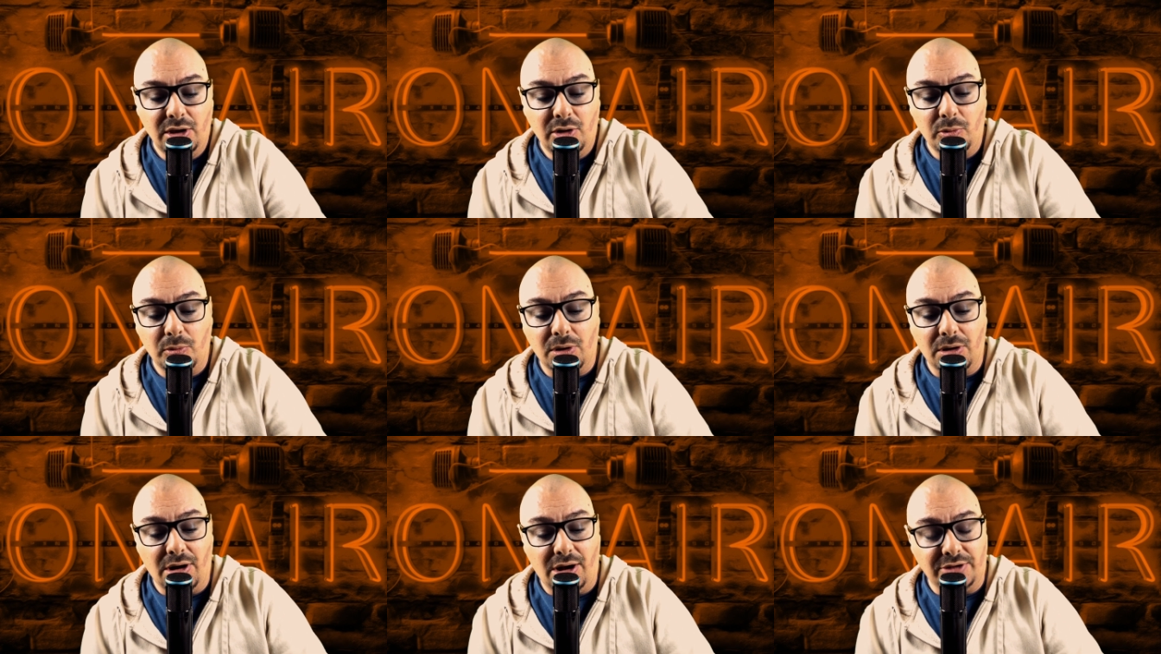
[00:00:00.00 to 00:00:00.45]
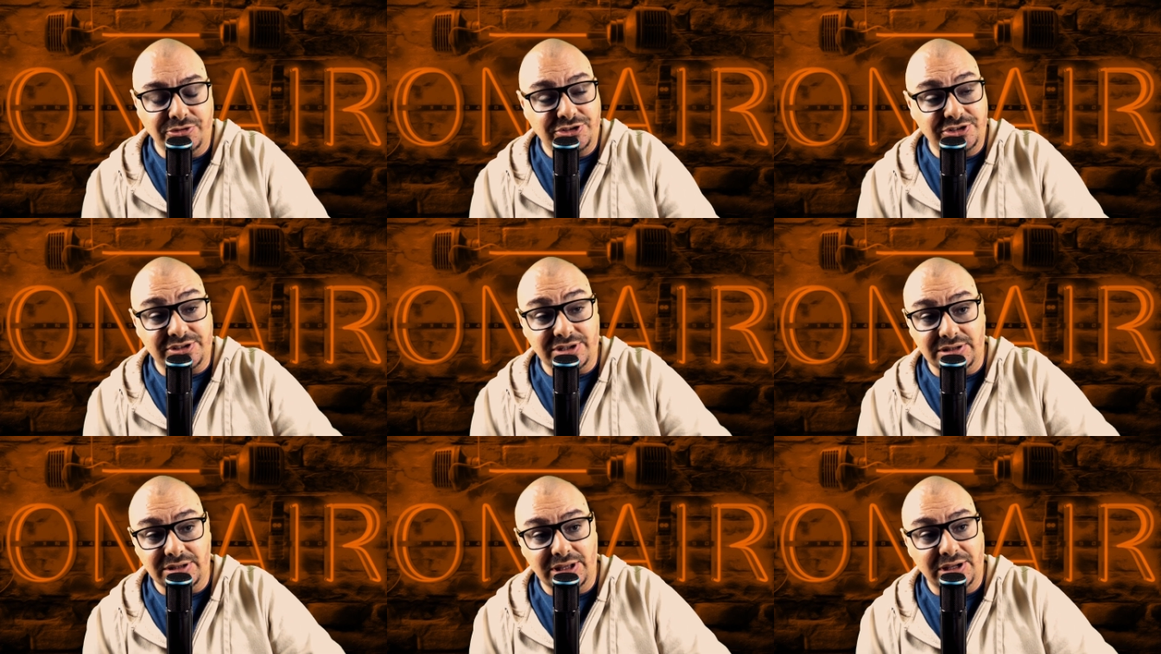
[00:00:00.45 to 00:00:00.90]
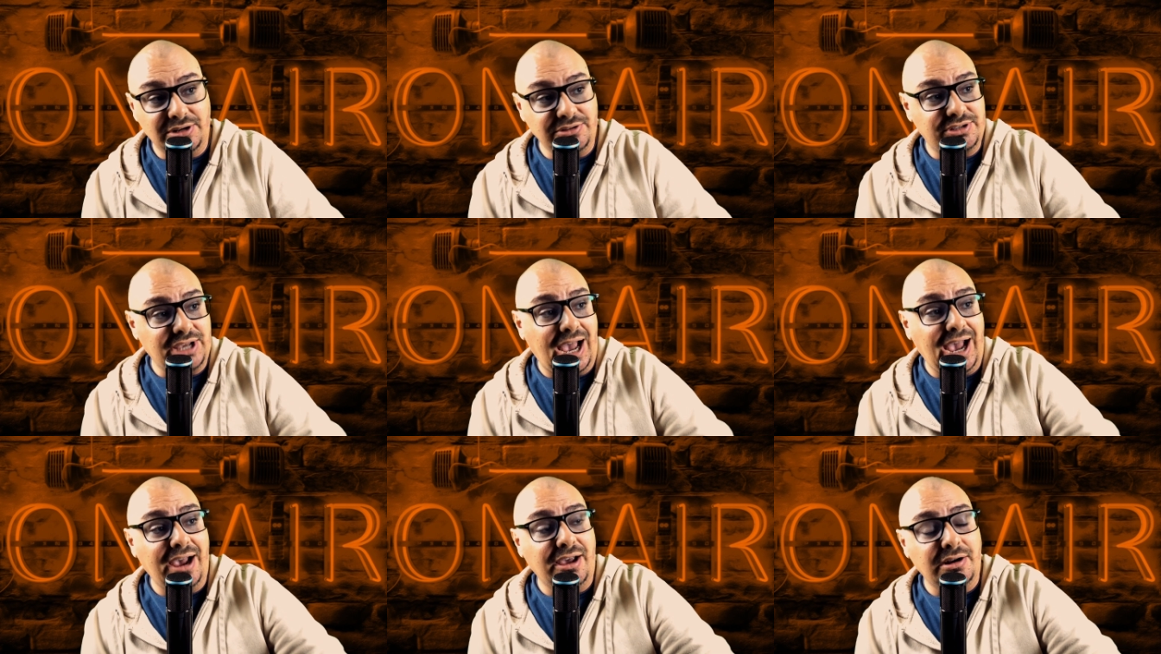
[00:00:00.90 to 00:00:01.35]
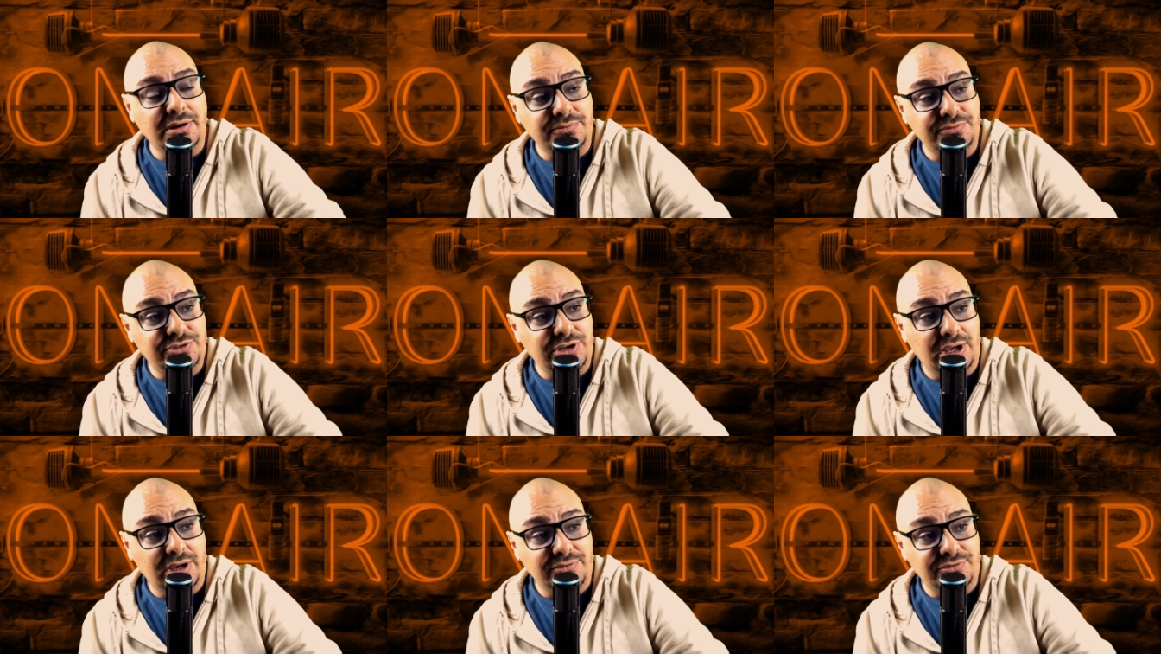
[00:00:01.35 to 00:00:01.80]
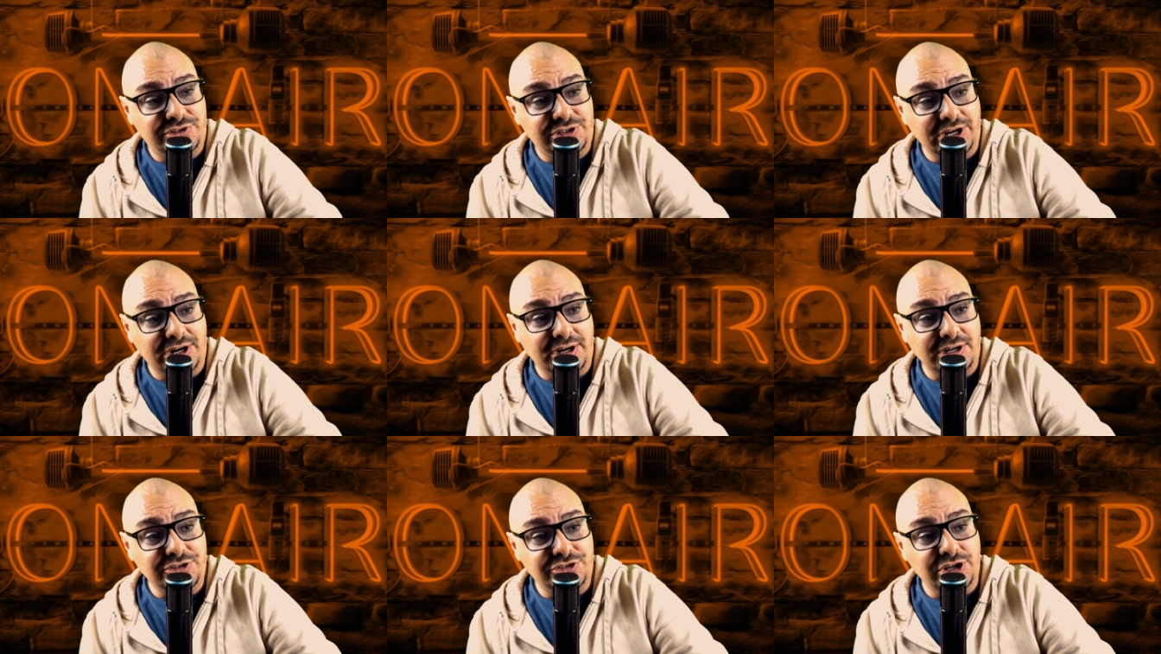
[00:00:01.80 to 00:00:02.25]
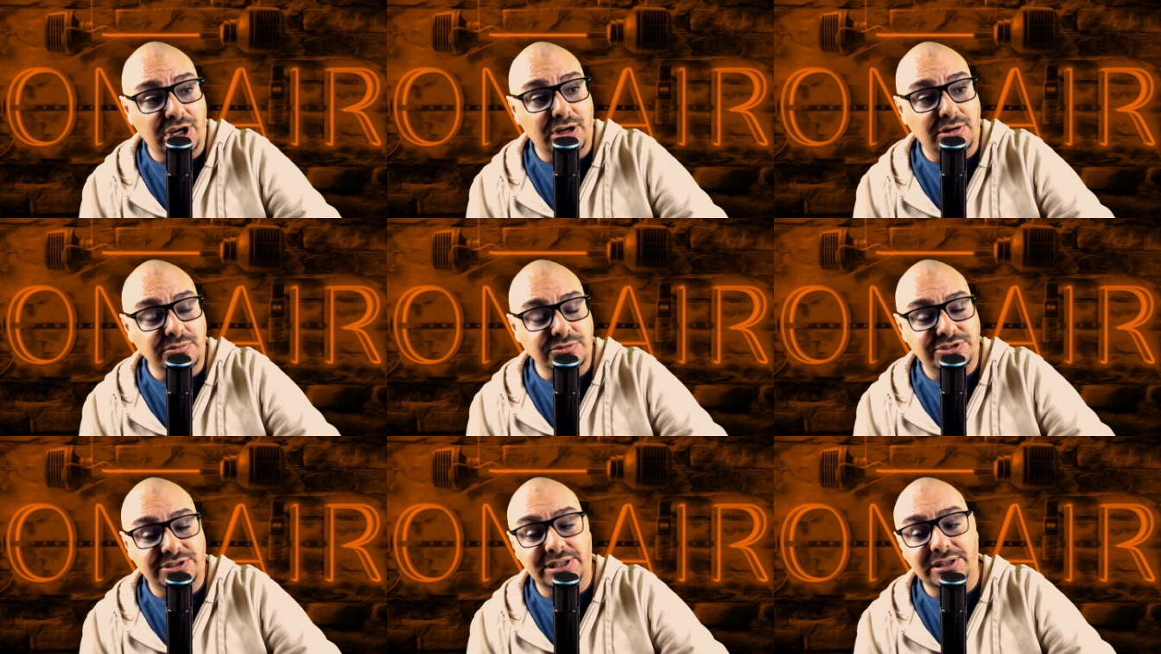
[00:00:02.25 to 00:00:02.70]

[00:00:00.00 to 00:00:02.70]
we're all just a little tired of, of Jerry Jones.